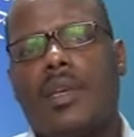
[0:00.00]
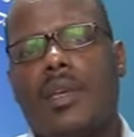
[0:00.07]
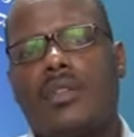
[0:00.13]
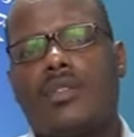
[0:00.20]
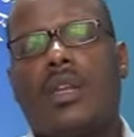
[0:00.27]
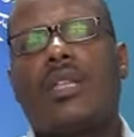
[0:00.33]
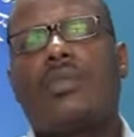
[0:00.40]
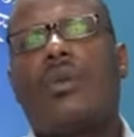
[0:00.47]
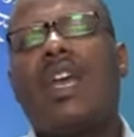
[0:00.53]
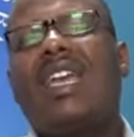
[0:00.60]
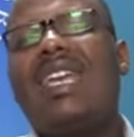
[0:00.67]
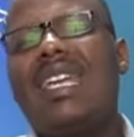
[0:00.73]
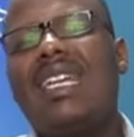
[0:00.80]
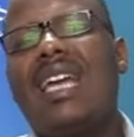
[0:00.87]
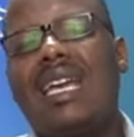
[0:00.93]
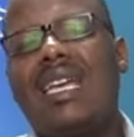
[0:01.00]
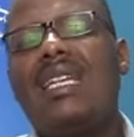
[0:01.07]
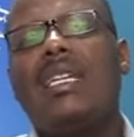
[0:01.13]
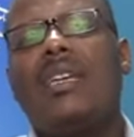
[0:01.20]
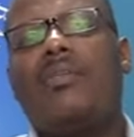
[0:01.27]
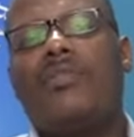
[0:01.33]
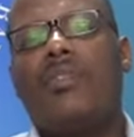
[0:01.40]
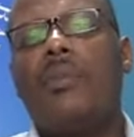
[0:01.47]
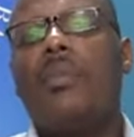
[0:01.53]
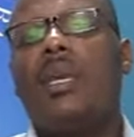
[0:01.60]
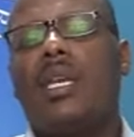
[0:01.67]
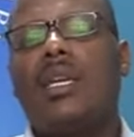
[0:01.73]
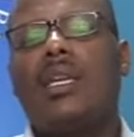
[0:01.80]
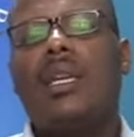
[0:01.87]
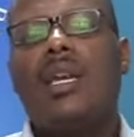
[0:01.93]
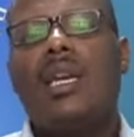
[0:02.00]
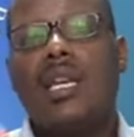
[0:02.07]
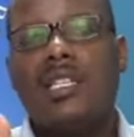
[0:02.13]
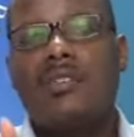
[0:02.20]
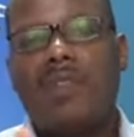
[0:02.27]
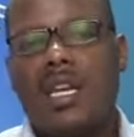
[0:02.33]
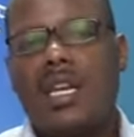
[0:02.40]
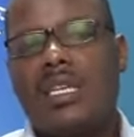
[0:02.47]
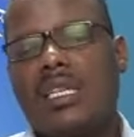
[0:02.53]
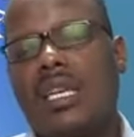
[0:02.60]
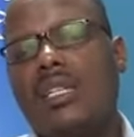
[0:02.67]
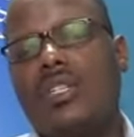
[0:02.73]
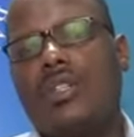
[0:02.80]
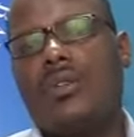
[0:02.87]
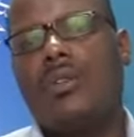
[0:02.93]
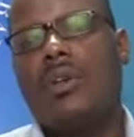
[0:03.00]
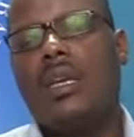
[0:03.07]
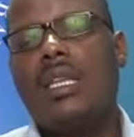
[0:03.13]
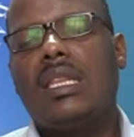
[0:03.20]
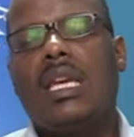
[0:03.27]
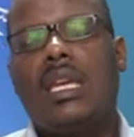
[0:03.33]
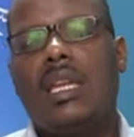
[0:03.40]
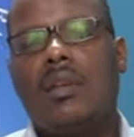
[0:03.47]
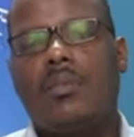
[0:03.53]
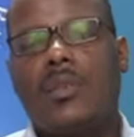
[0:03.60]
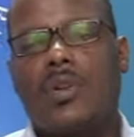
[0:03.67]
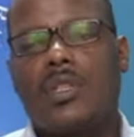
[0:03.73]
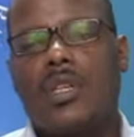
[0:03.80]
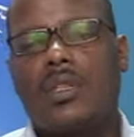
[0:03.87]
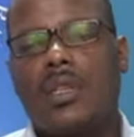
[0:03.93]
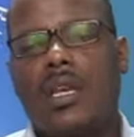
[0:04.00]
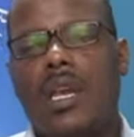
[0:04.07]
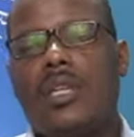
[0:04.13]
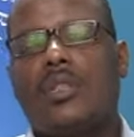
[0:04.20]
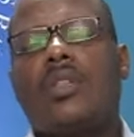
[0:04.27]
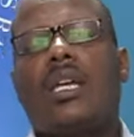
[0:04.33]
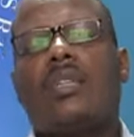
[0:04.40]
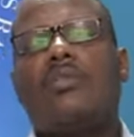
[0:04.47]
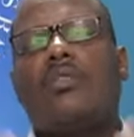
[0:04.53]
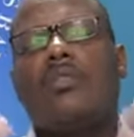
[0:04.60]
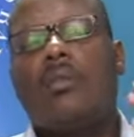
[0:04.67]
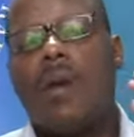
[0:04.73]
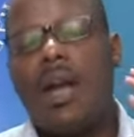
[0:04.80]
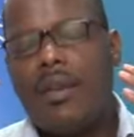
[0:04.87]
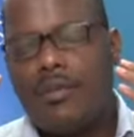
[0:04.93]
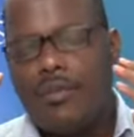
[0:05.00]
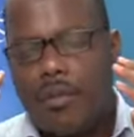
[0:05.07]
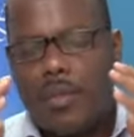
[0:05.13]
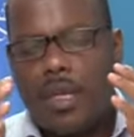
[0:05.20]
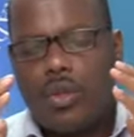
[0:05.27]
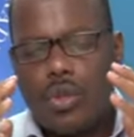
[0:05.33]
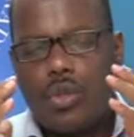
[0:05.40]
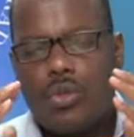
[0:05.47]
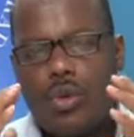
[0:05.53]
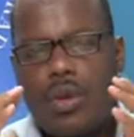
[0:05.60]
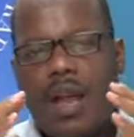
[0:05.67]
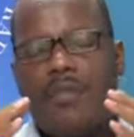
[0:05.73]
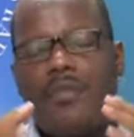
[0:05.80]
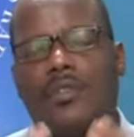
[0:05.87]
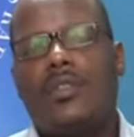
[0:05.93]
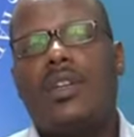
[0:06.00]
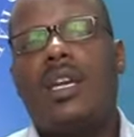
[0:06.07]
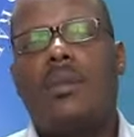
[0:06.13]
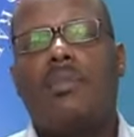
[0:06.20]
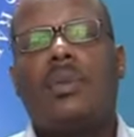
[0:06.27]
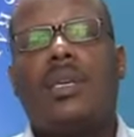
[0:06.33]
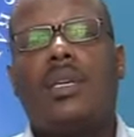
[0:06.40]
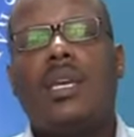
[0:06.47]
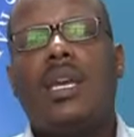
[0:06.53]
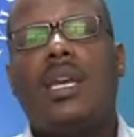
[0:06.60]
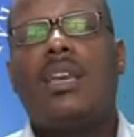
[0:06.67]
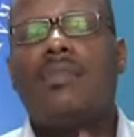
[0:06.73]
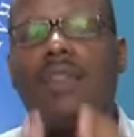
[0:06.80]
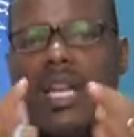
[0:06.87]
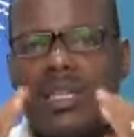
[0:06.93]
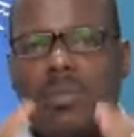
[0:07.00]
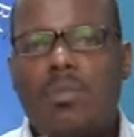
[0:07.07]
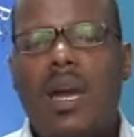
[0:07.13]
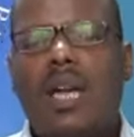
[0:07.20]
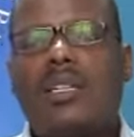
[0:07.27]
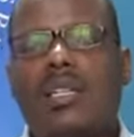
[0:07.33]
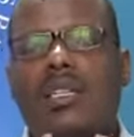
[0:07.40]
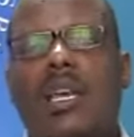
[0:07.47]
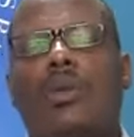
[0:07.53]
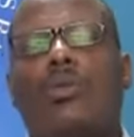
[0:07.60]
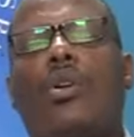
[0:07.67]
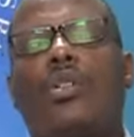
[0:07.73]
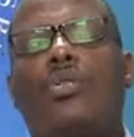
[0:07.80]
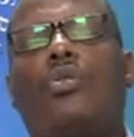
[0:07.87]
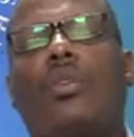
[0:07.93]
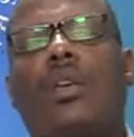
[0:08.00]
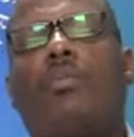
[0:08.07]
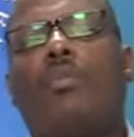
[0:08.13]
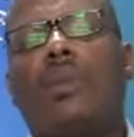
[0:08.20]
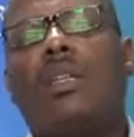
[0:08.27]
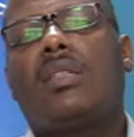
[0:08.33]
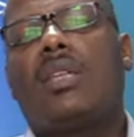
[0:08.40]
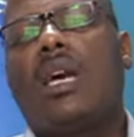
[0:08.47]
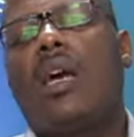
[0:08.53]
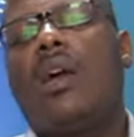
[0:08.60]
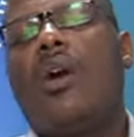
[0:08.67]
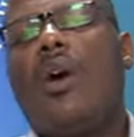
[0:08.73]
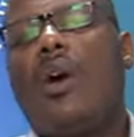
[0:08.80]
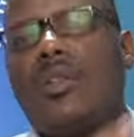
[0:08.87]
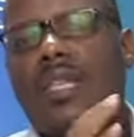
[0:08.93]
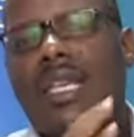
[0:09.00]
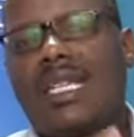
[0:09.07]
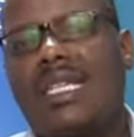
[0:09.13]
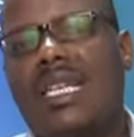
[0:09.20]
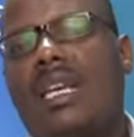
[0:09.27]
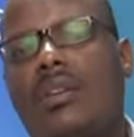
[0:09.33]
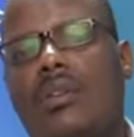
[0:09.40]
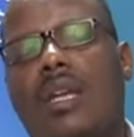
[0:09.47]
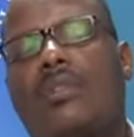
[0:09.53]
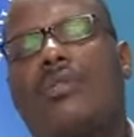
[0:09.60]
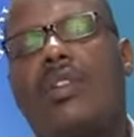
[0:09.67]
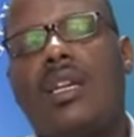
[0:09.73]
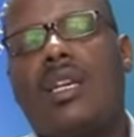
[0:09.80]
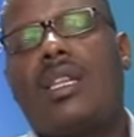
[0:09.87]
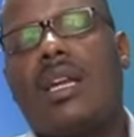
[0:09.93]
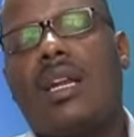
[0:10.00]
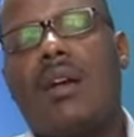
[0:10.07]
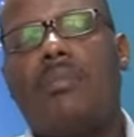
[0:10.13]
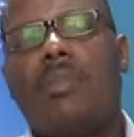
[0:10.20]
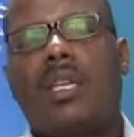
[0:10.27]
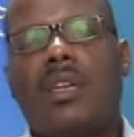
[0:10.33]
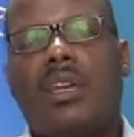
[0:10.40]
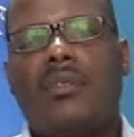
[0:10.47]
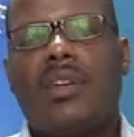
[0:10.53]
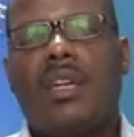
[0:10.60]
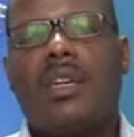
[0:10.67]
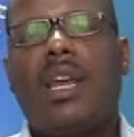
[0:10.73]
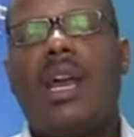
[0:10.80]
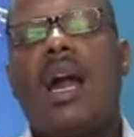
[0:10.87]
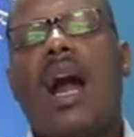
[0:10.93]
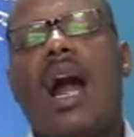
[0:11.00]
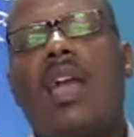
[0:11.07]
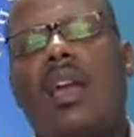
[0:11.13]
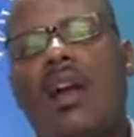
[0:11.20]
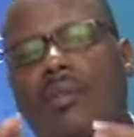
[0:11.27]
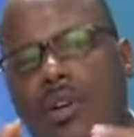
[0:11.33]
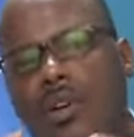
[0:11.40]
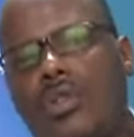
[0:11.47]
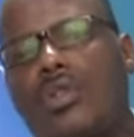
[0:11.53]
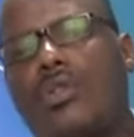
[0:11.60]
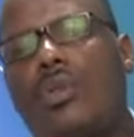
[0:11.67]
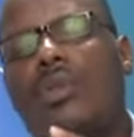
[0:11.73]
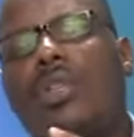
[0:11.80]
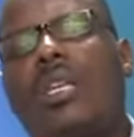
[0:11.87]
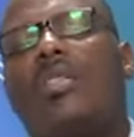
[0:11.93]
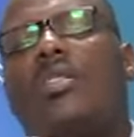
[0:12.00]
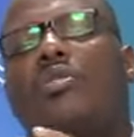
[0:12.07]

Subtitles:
So that's why inner healing for me is very essential in the healing process. So that's why for me, those who come for therapy, even as much as I want to keep it on the secular training that I've been given, I have also this